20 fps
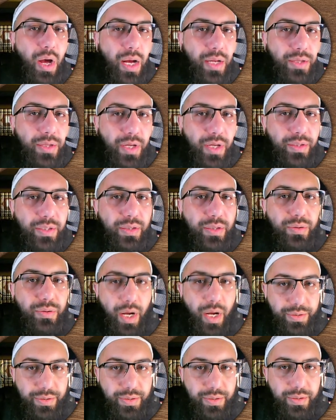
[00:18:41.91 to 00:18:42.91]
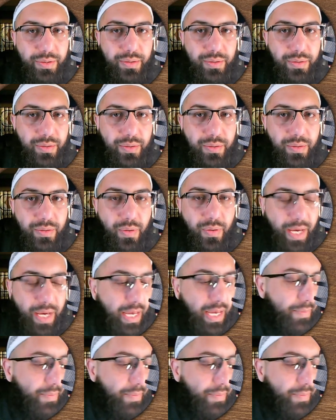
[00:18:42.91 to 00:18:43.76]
not the dot. Okay,